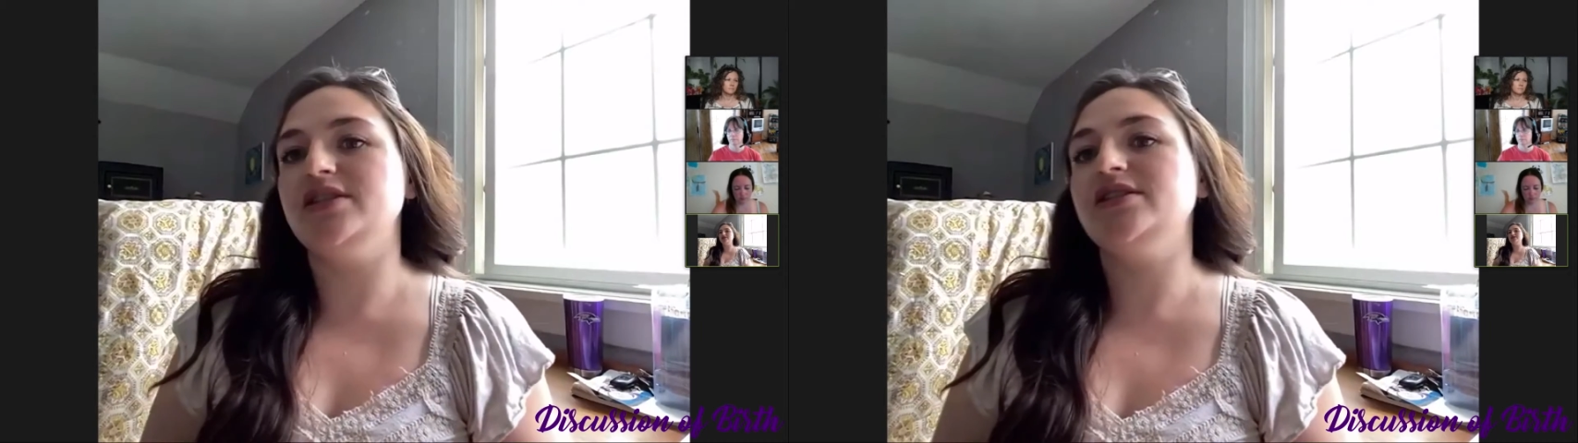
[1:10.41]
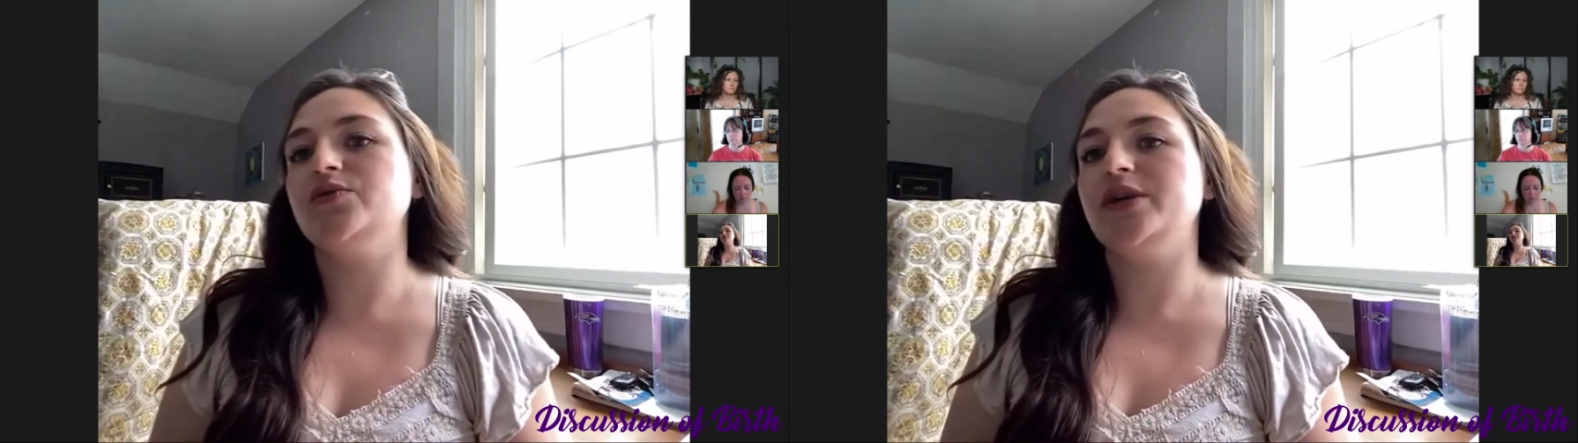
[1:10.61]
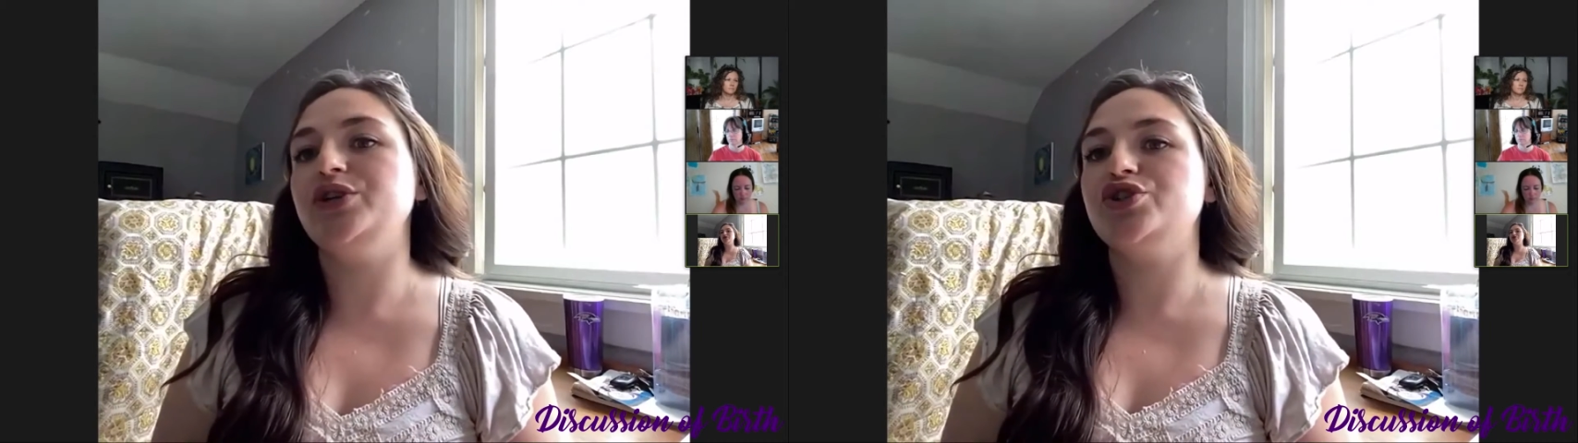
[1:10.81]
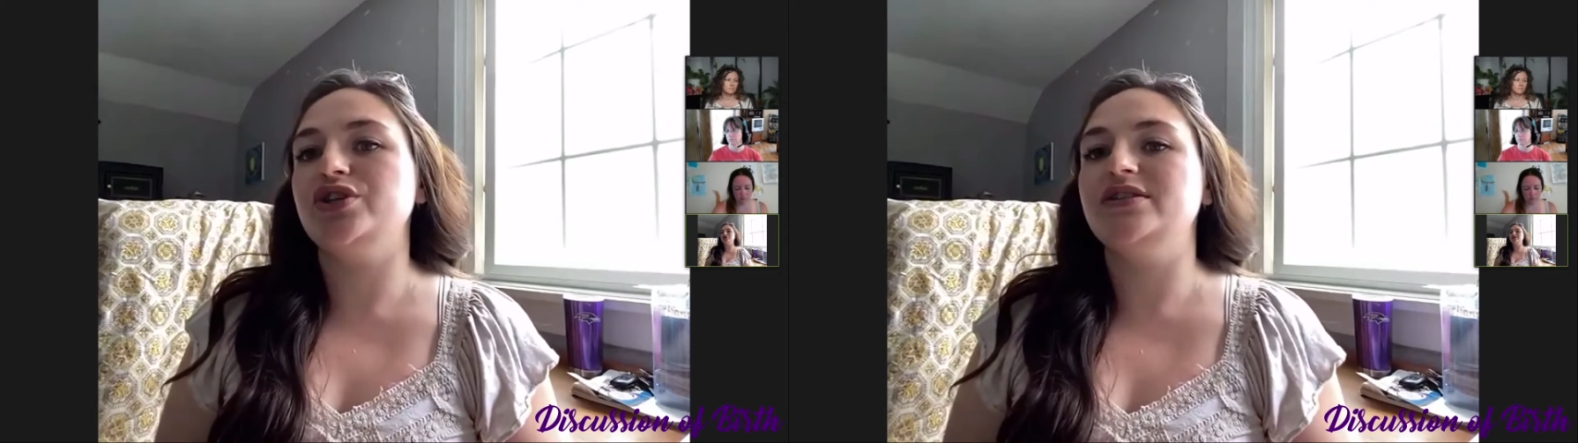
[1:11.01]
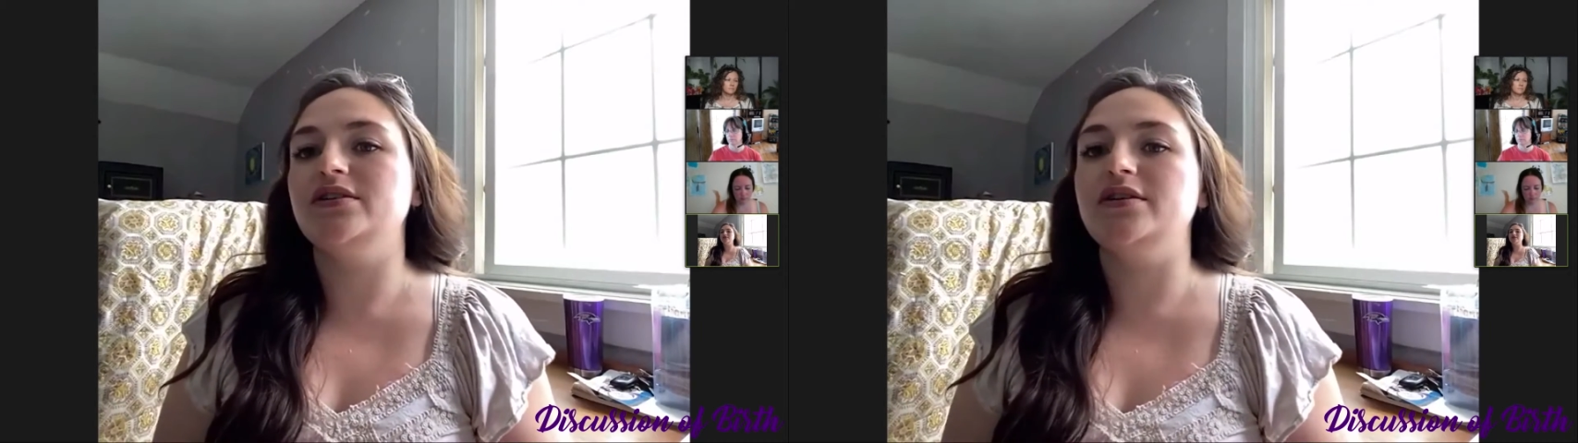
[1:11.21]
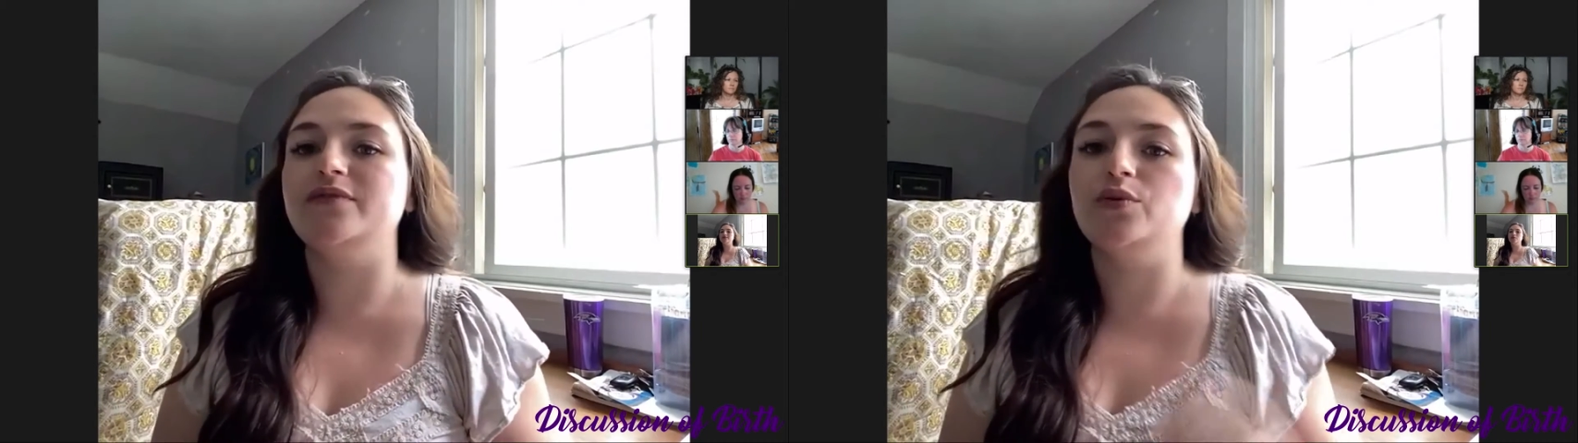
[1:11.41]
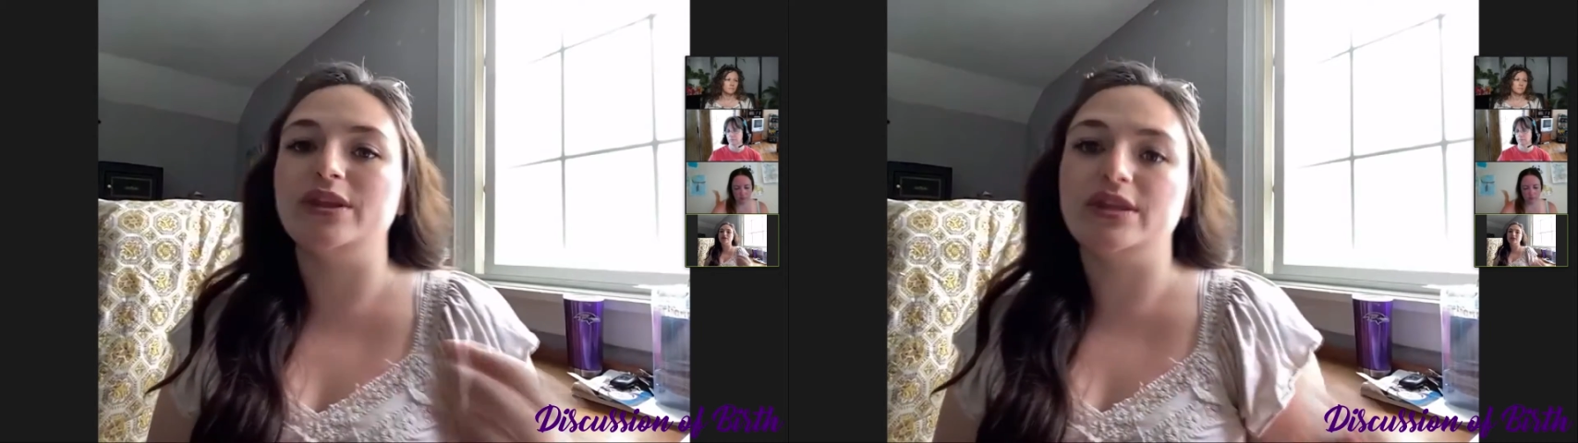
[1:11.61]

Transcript: This is why you shouldn't deliver with